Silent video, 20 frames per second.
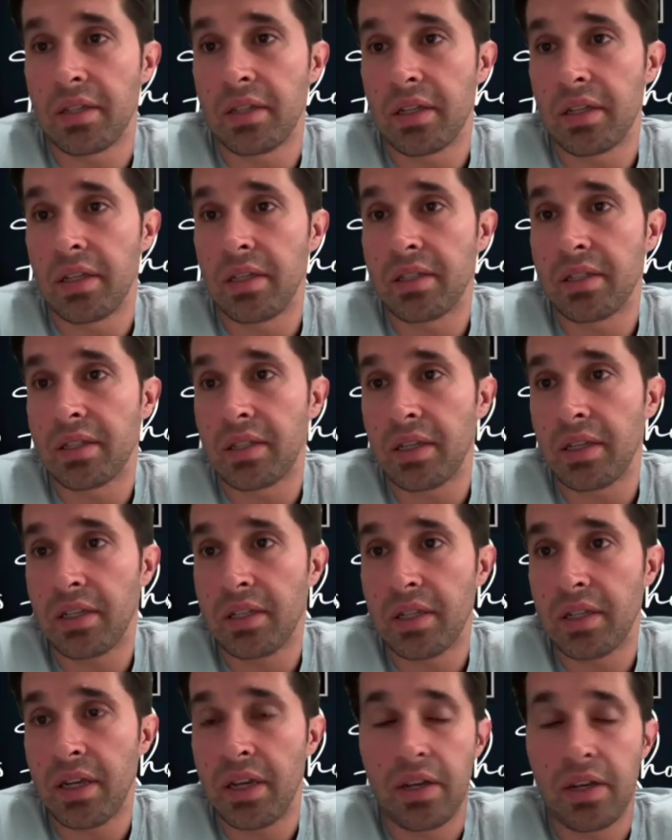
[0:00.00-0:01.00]

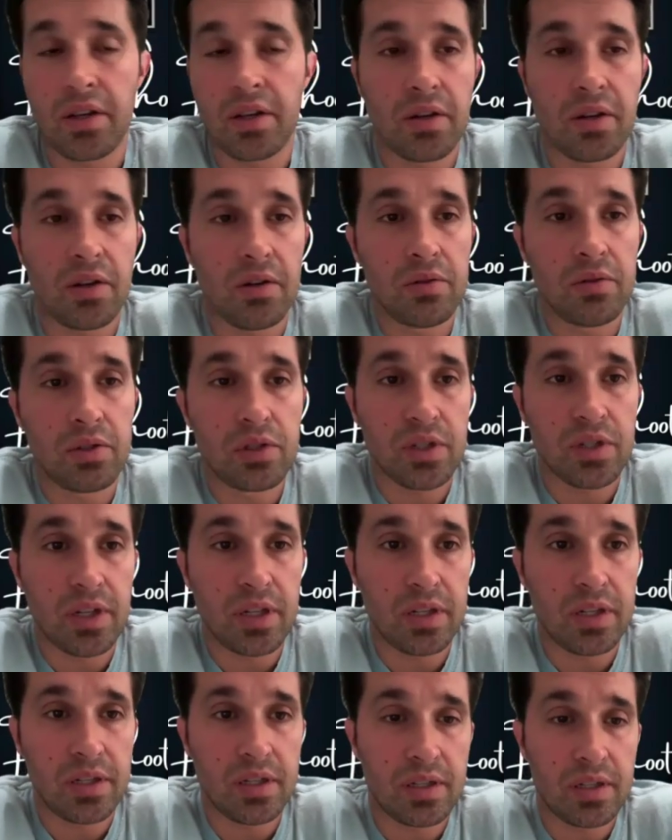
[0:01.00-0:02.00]
he's a coach
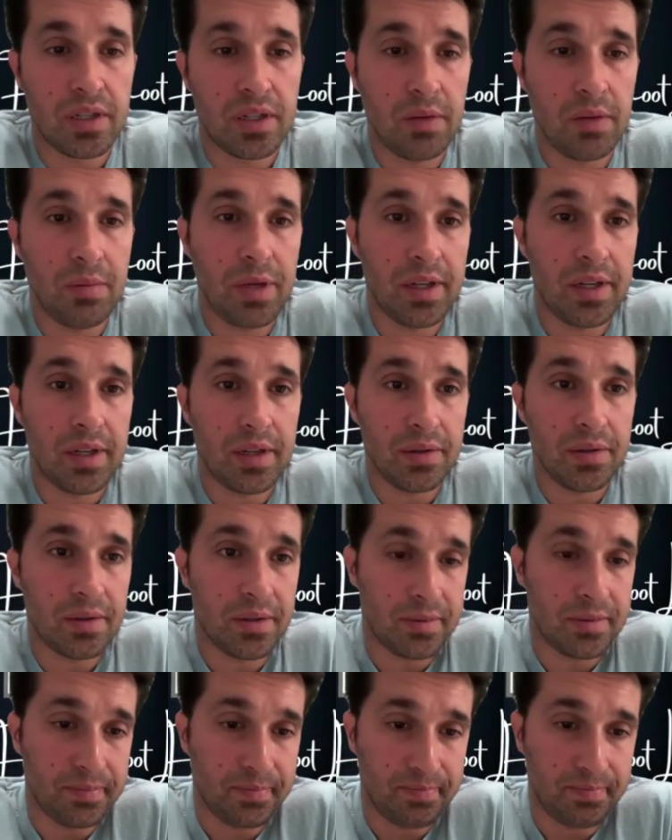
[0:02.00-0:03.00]
and teammate
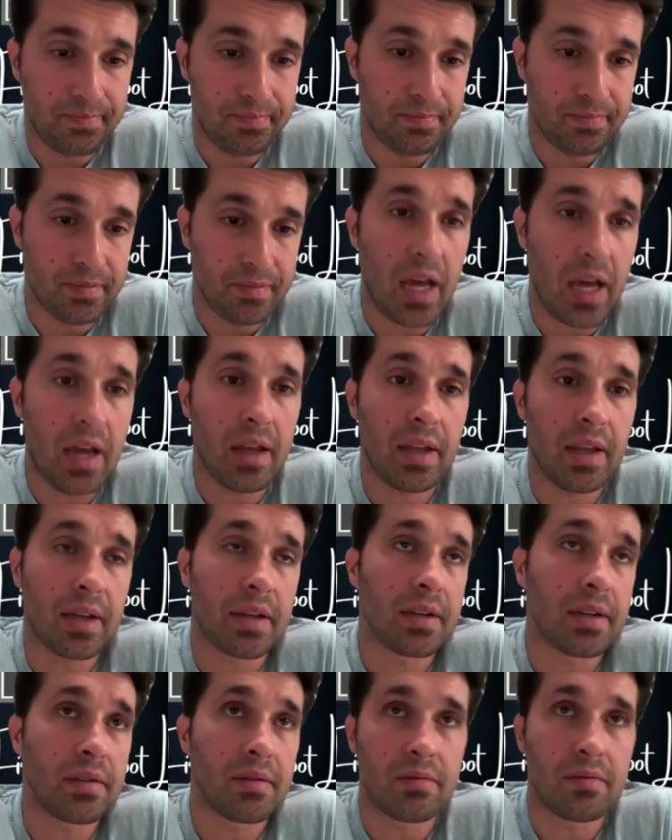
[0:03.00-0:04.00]
killer. Not like
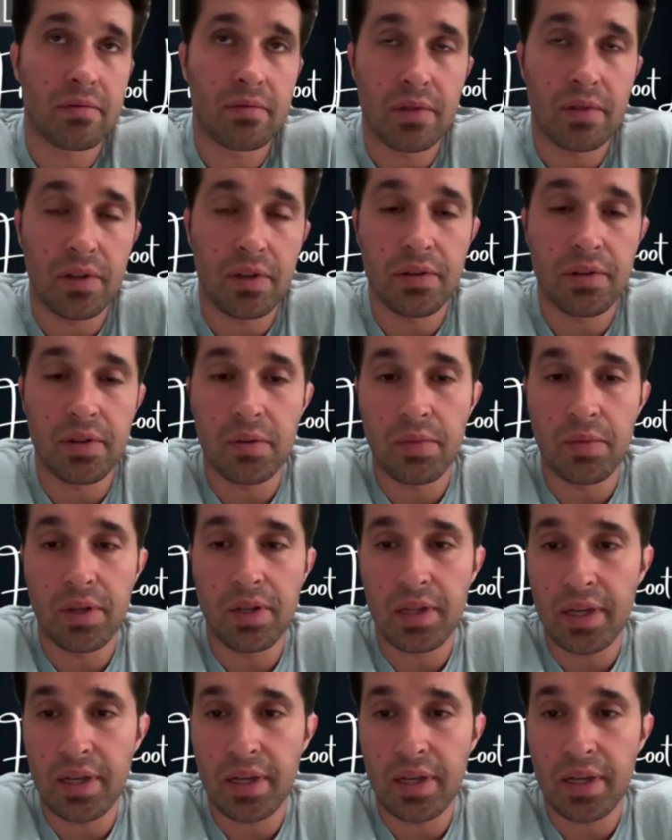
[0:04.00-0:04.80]
literally, but